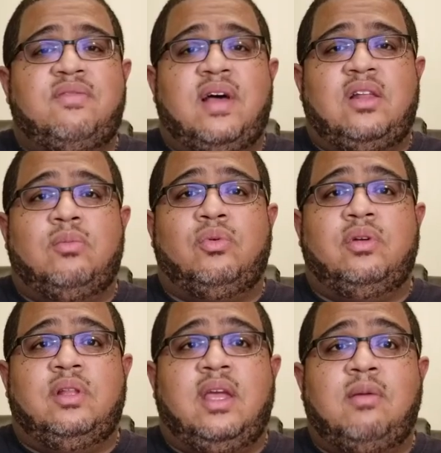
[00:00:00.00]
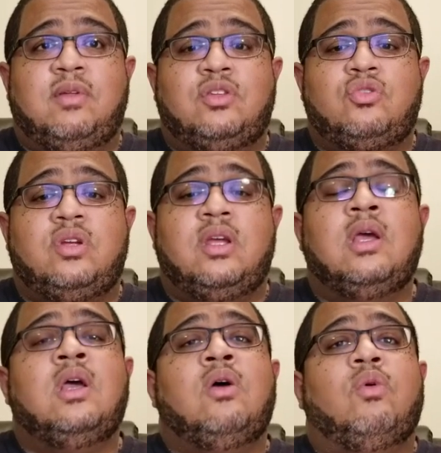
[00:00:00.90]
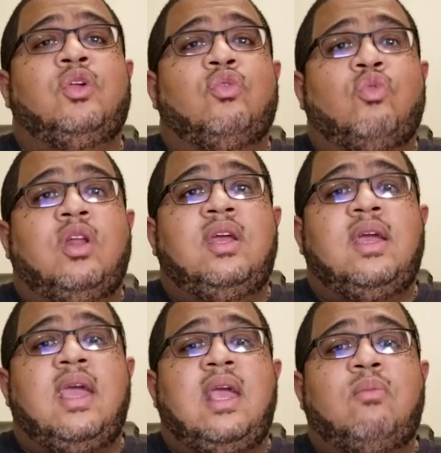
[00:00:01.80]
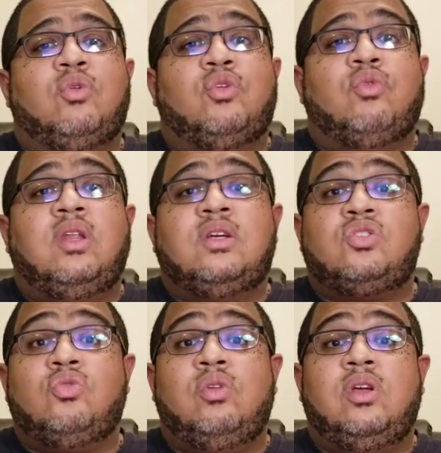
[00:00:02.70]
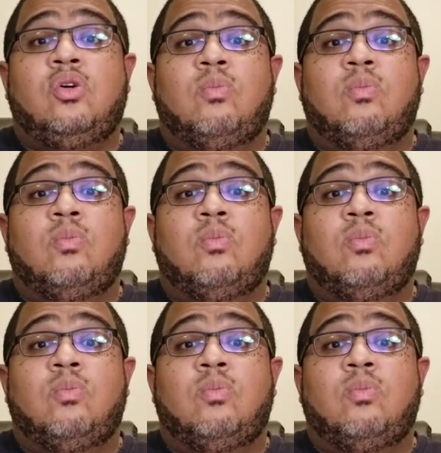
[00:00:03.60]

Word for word: valuable in the game industry. When you're running a game, when you're running a studio,